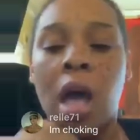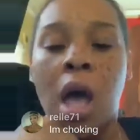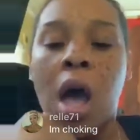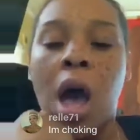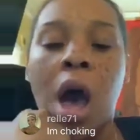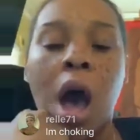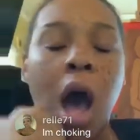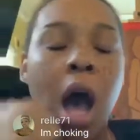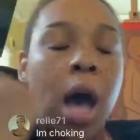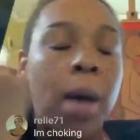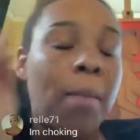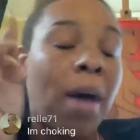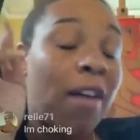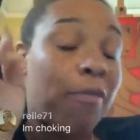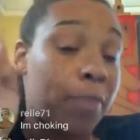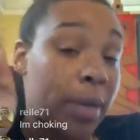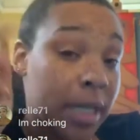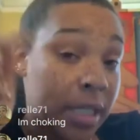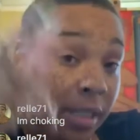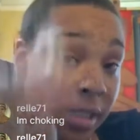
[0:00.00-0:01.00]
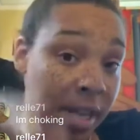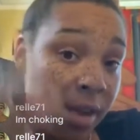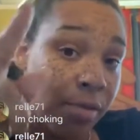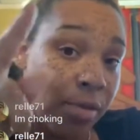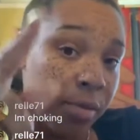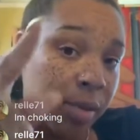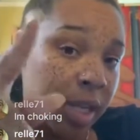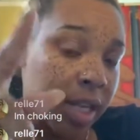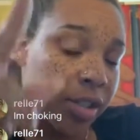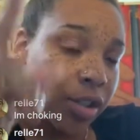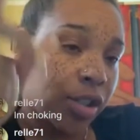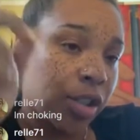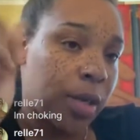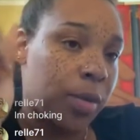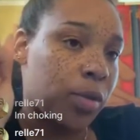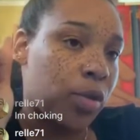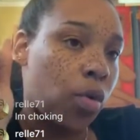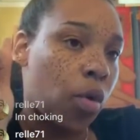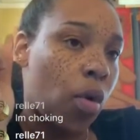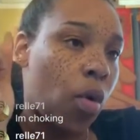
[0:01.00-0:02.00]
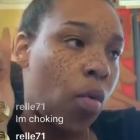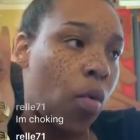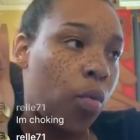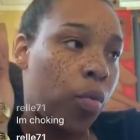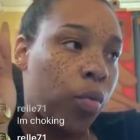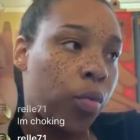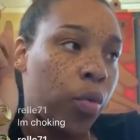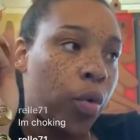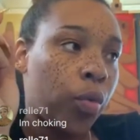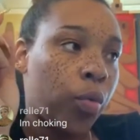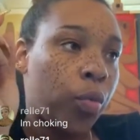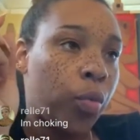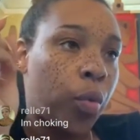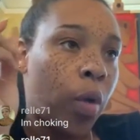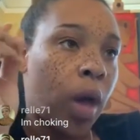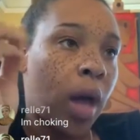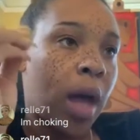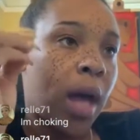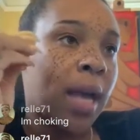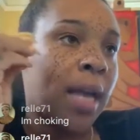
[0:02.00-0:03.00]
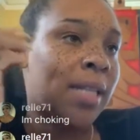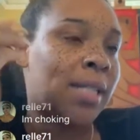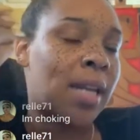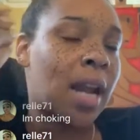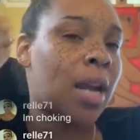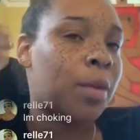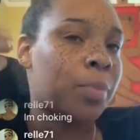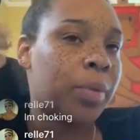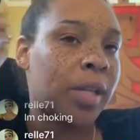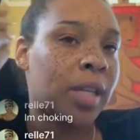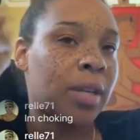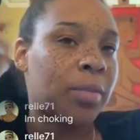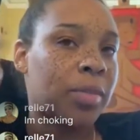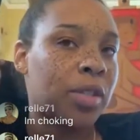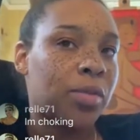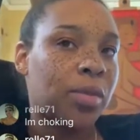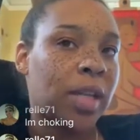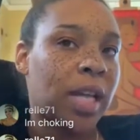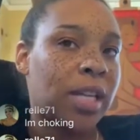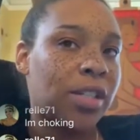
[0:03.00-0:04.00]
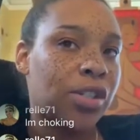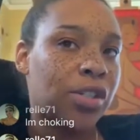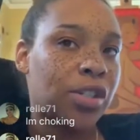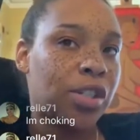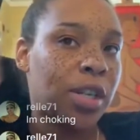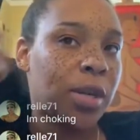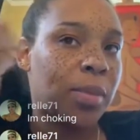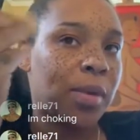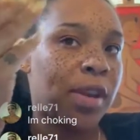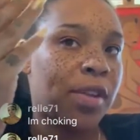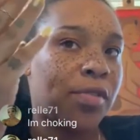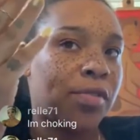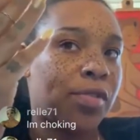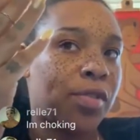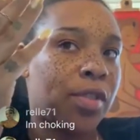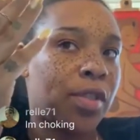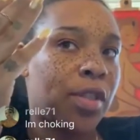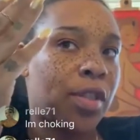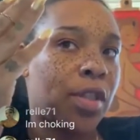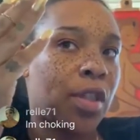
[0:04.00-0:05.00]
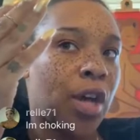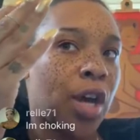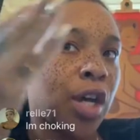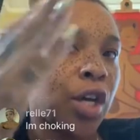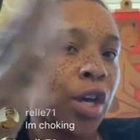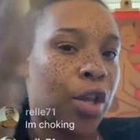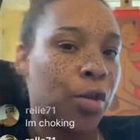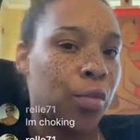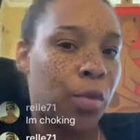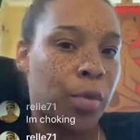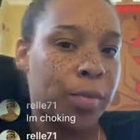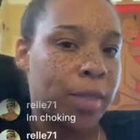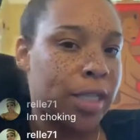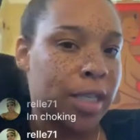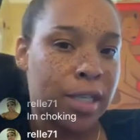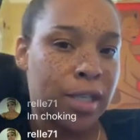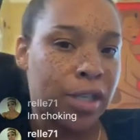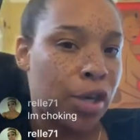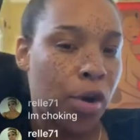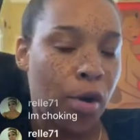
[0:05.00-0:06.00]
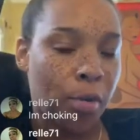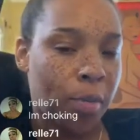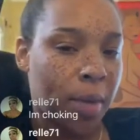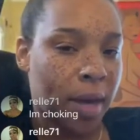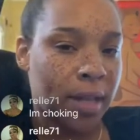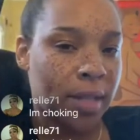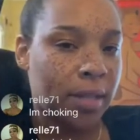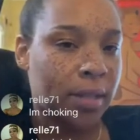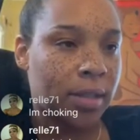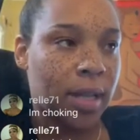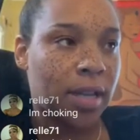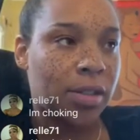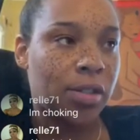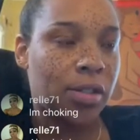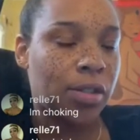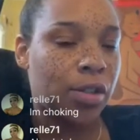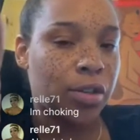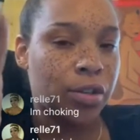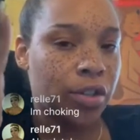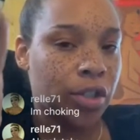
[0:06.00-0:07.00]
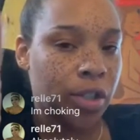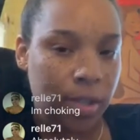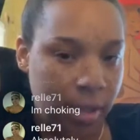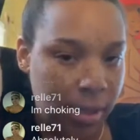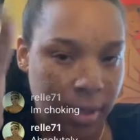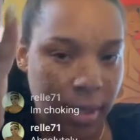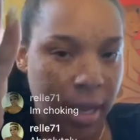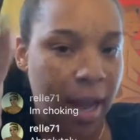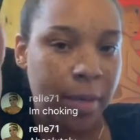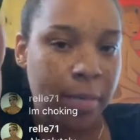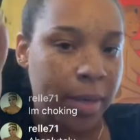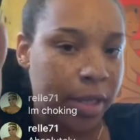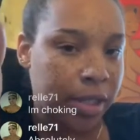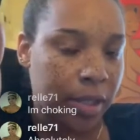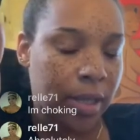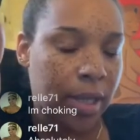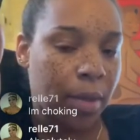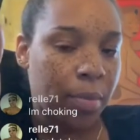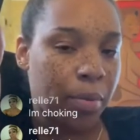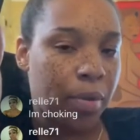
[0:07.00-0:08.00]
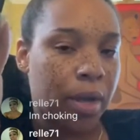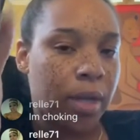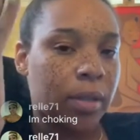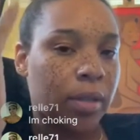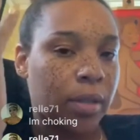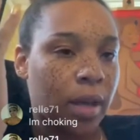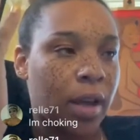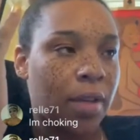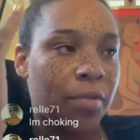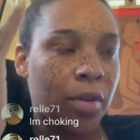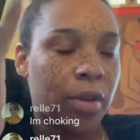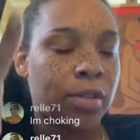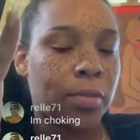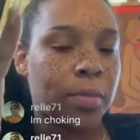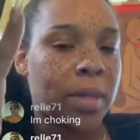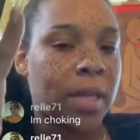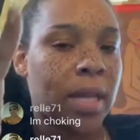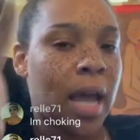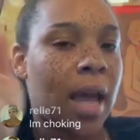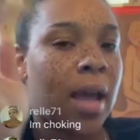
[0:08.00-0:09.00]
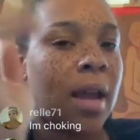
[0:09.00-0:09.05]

I've been in several relationships. It's not a polygamous relationship if another woman doesn't know about it. That's, you're just the side bitch at that point. I've also been that.